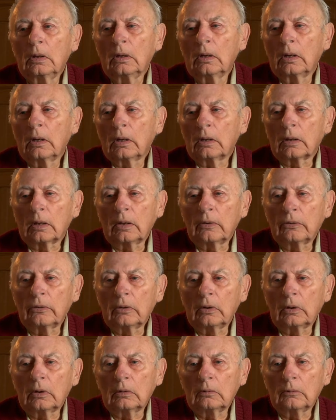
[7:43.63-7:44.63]
And I
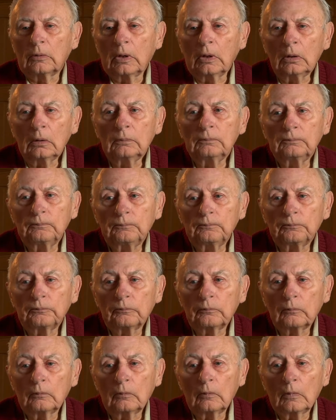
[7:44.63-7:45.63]
thought, well,
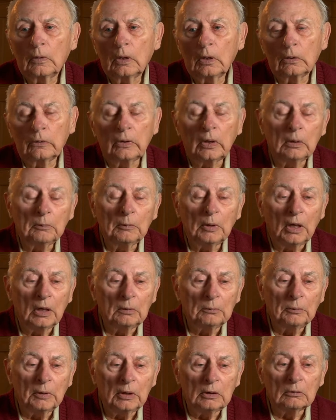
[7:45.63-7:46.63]
he
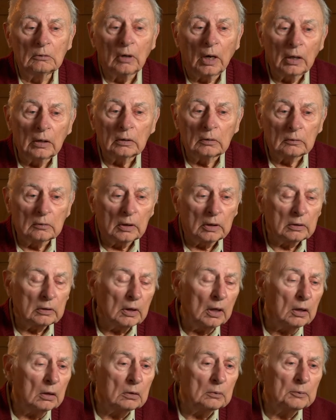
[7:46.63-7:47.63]
might be right
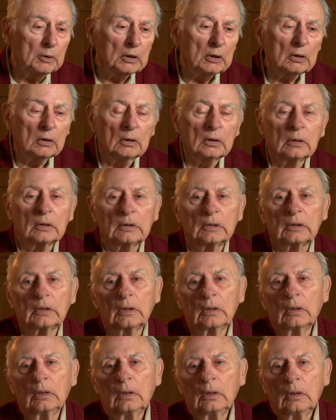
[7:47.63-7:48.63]
now, because
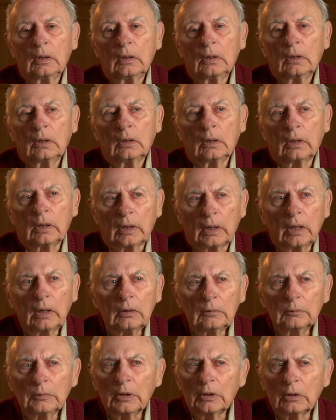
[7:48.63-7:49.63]
I
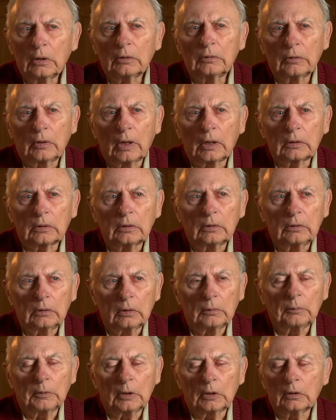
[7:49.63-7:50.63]
have been attracted
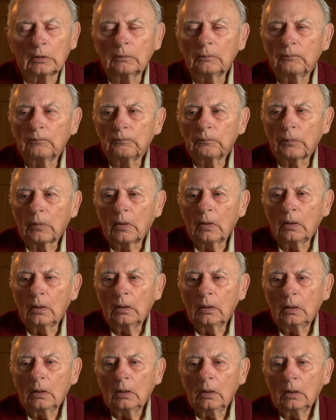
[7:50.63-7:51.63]
to men.
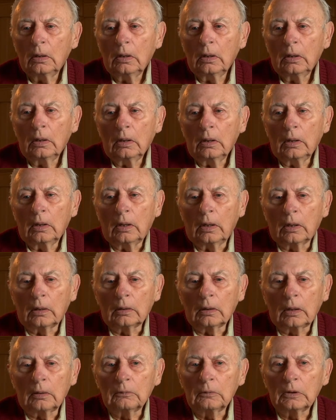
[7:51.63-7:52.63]

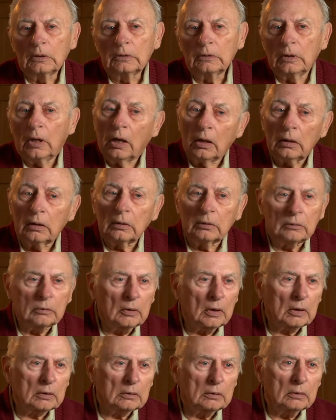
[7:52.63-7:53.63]
And I was not
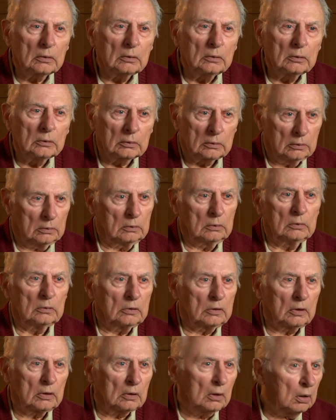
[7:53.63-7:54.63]
attracted to
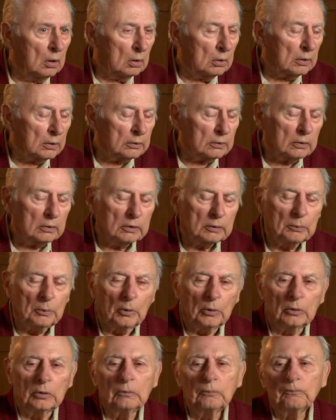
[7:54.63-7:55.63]
girls at all at this
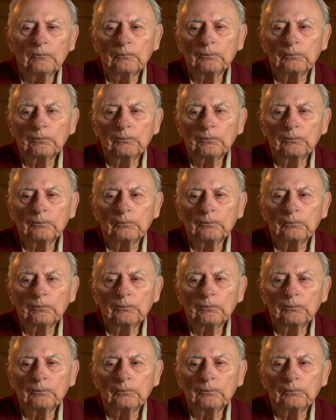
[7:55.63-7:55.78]
point.